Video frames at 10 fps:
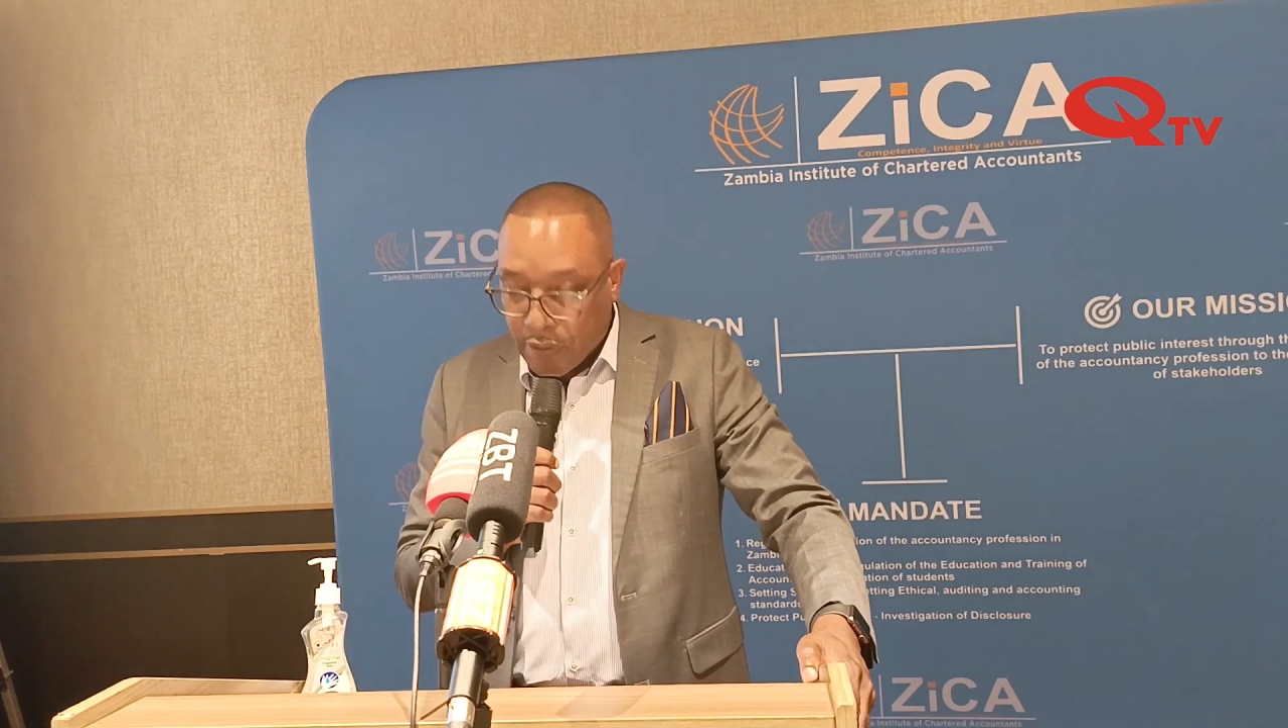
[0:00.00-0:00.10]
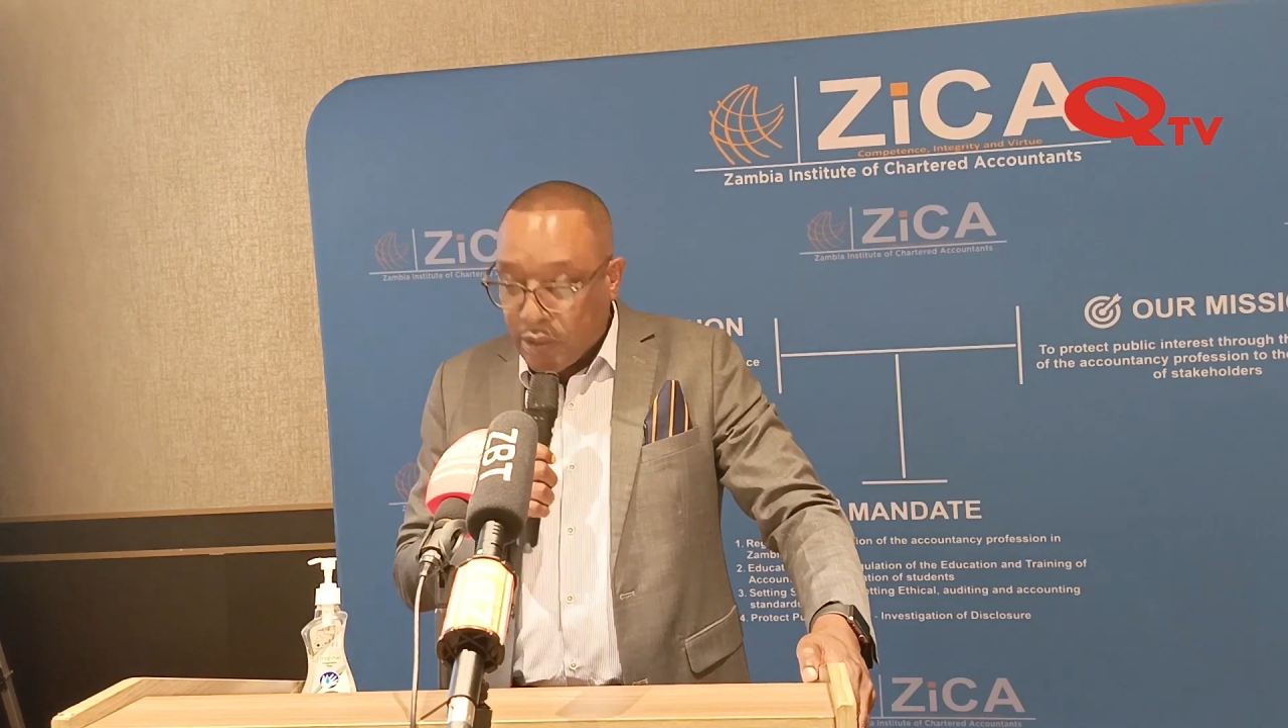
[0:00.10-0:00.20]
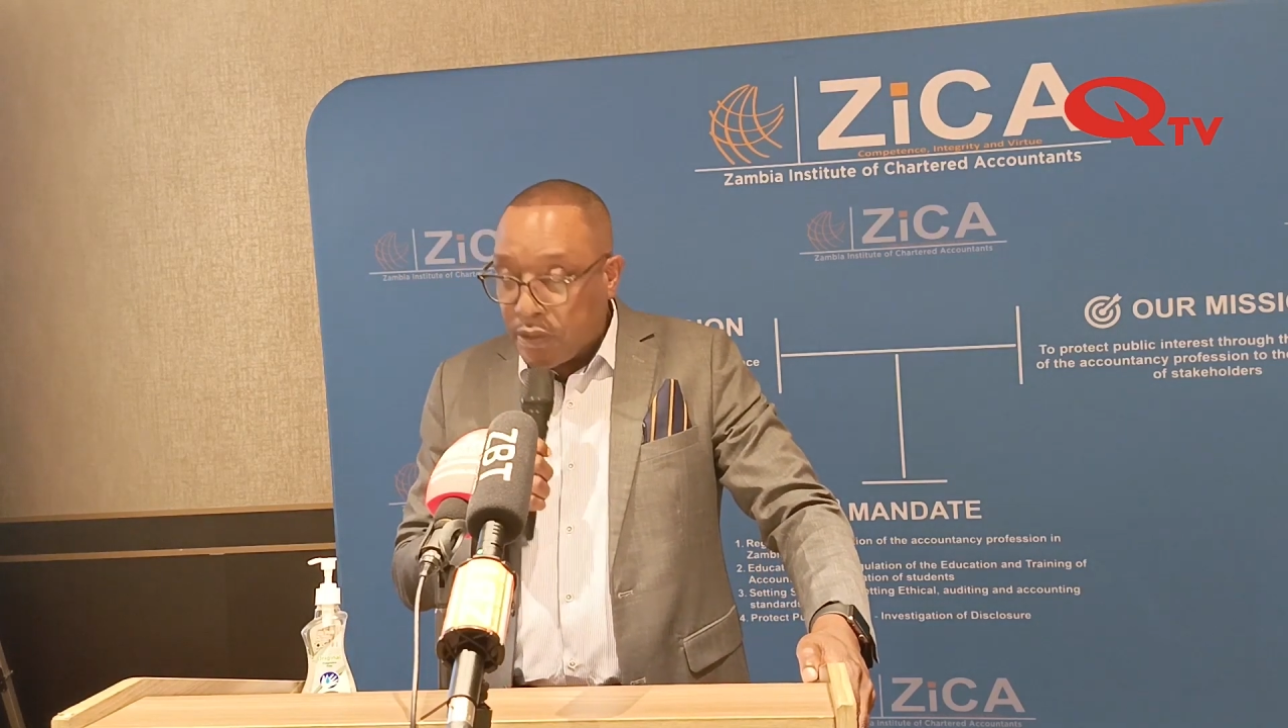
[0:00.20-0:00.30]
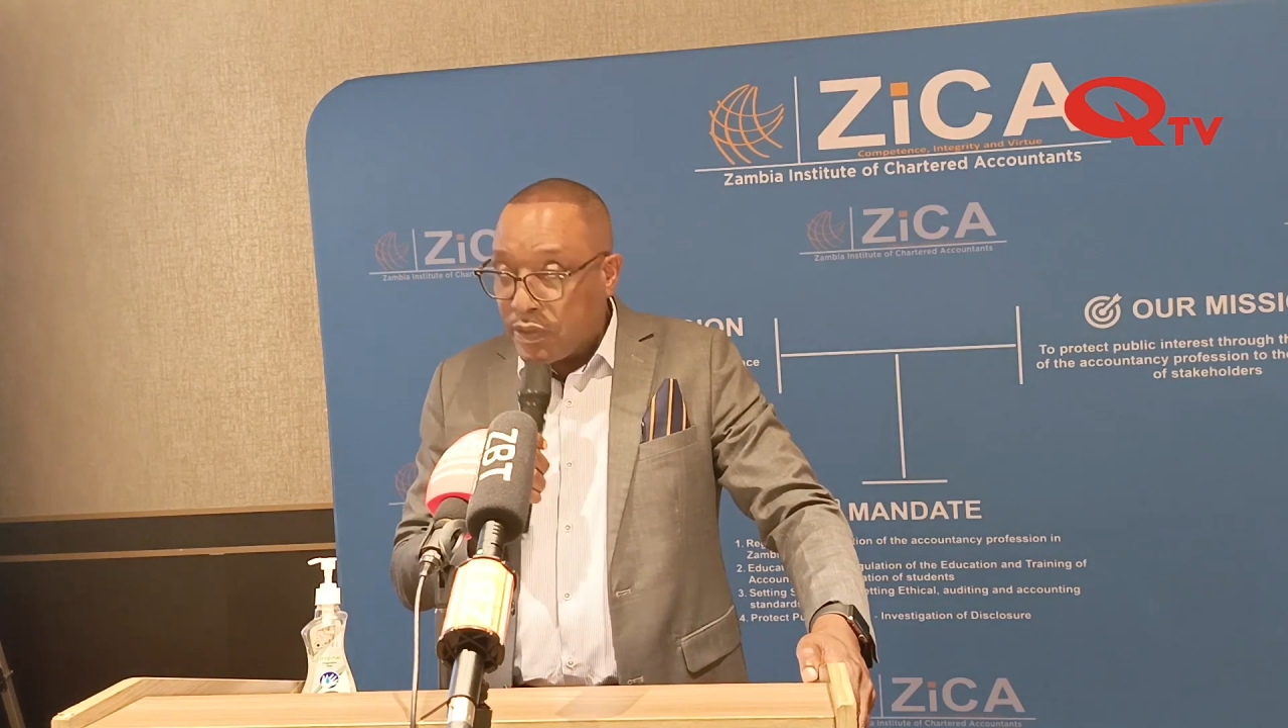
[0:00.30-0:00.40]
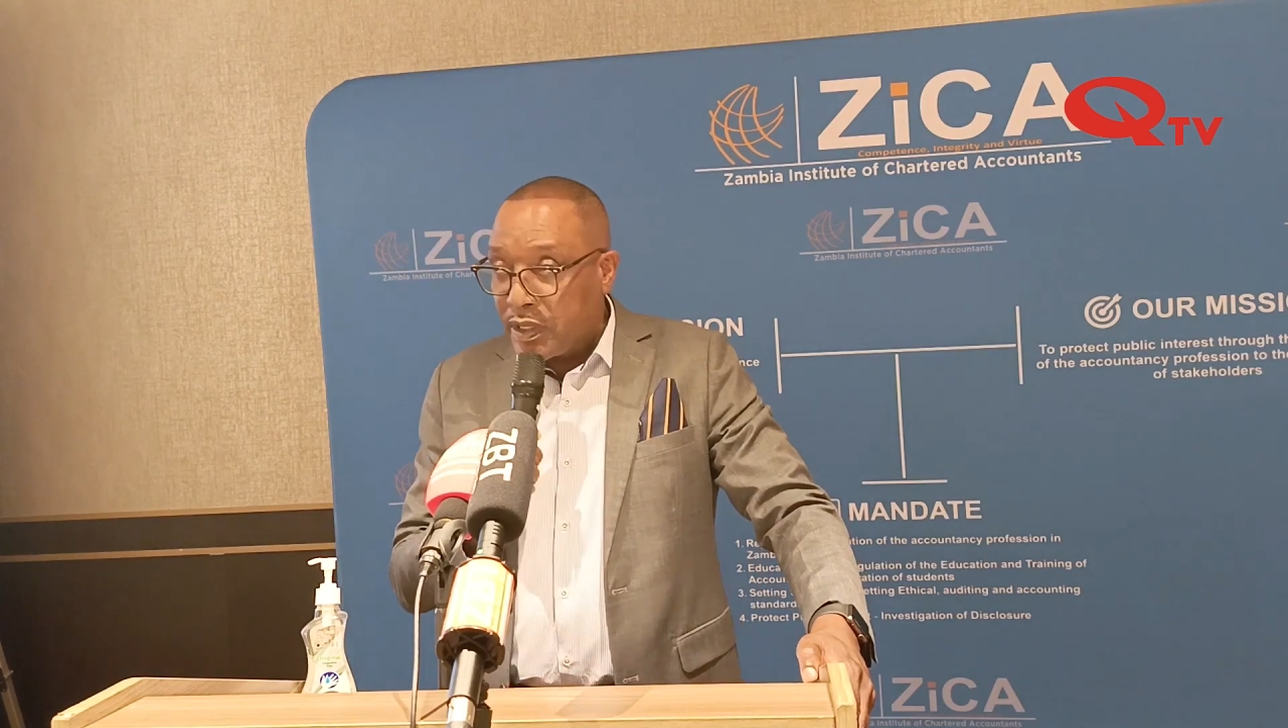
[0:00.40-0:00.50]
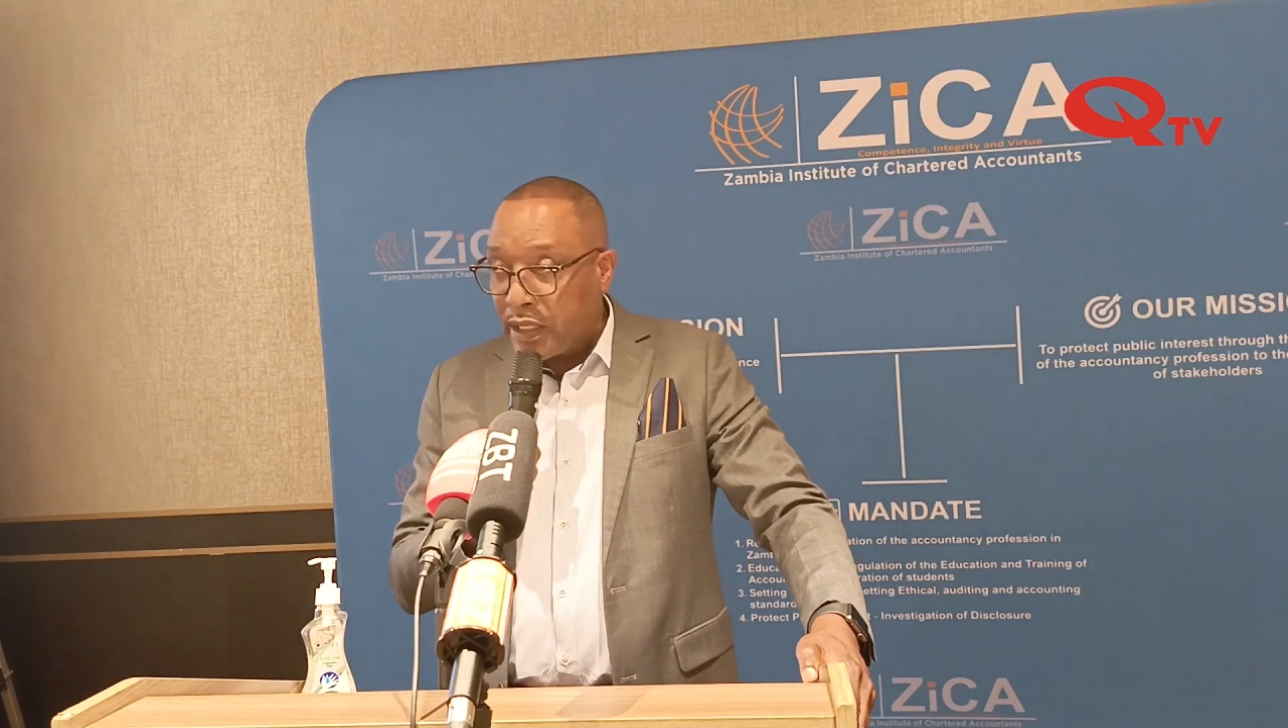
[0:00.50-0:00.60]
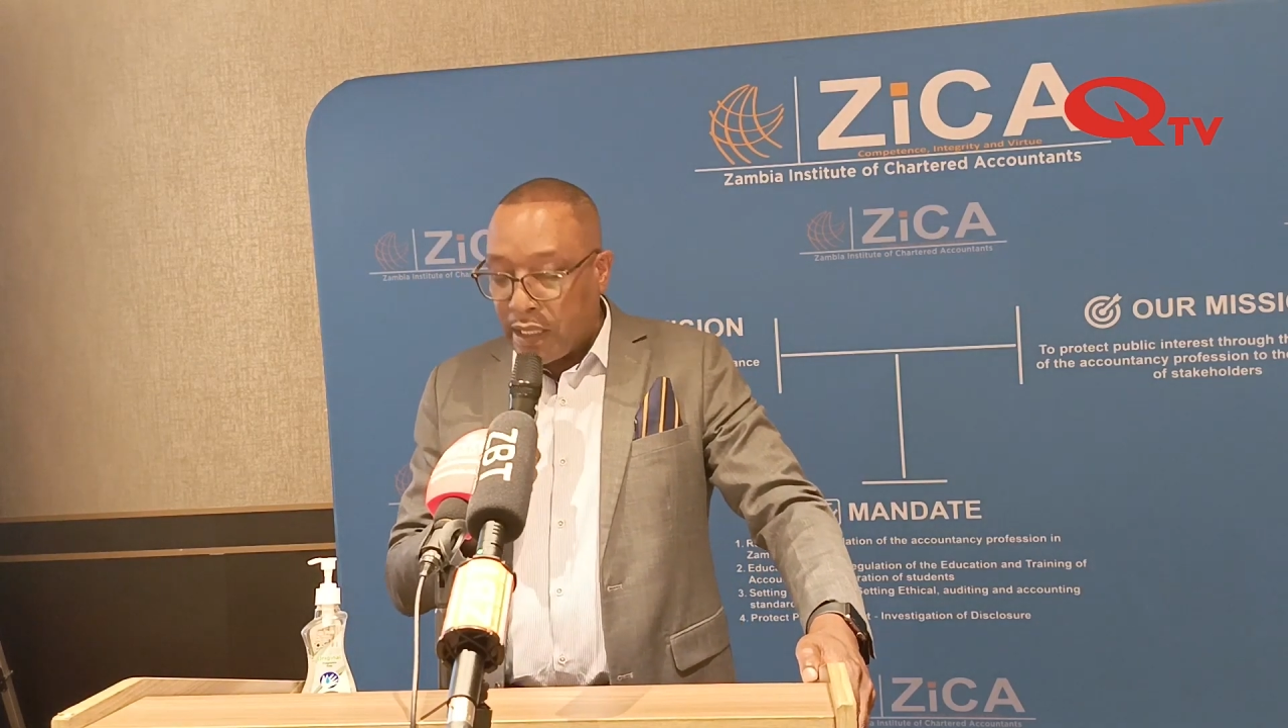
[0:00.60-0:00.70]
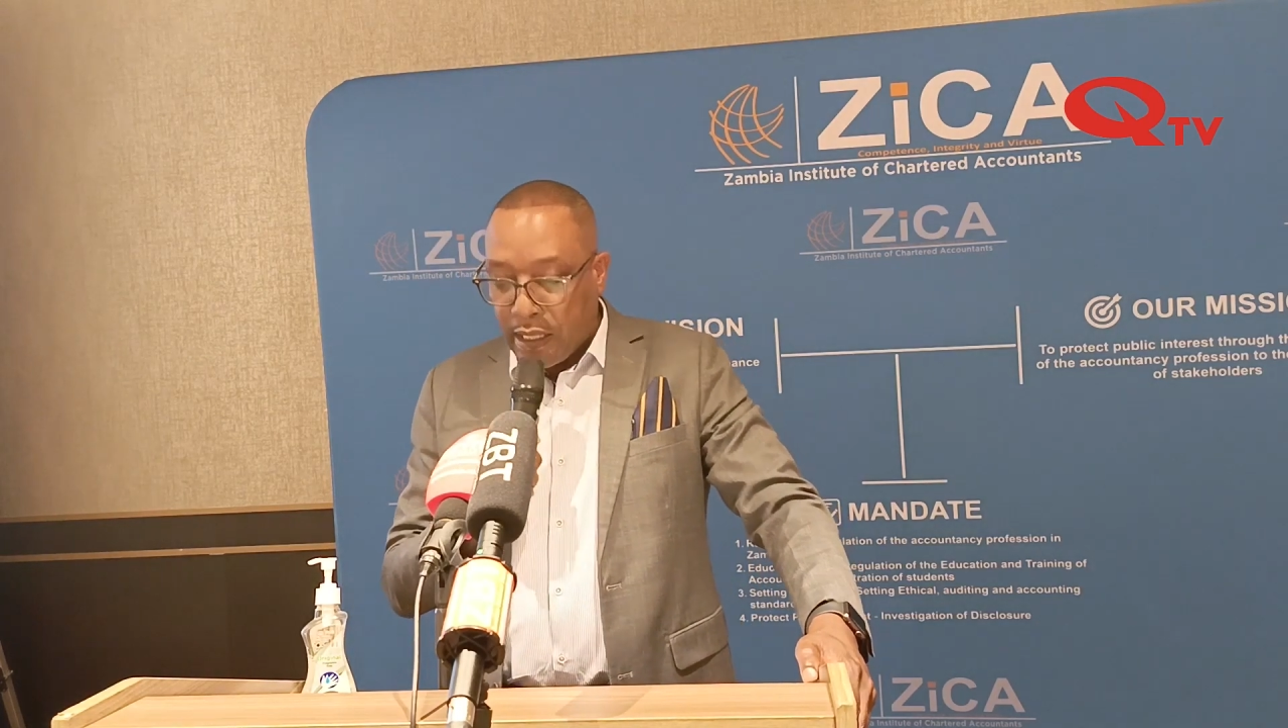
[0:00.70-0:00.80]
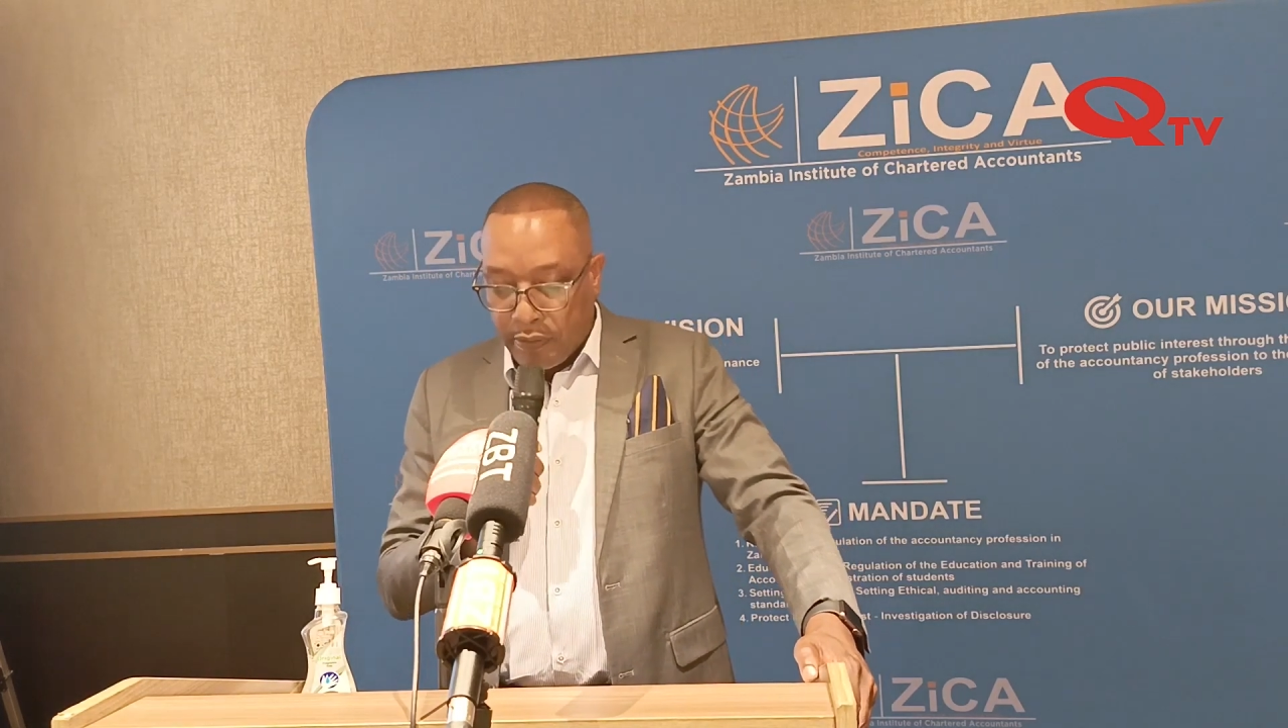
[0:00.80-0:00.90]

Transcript: ZICA